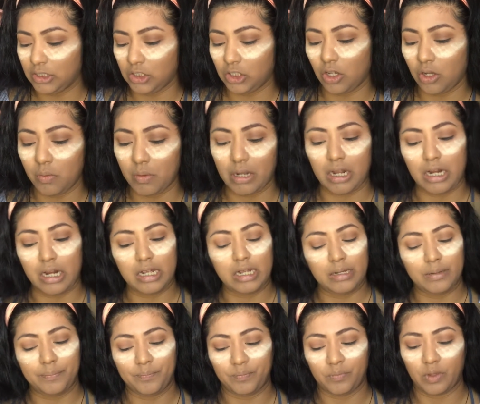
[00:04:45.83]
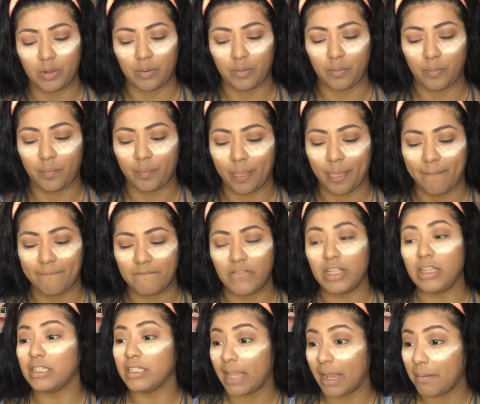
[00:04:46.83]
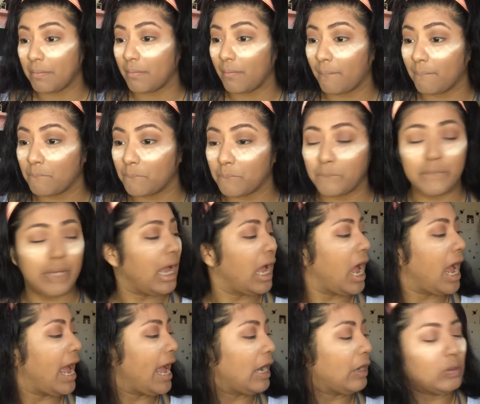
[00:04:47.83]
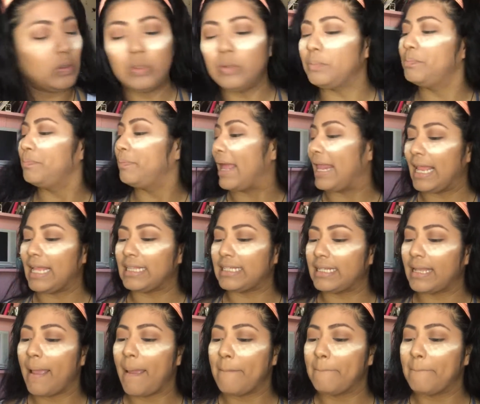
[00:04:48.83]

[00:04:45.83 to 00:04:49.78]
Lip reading: So we're gonna with the same palette,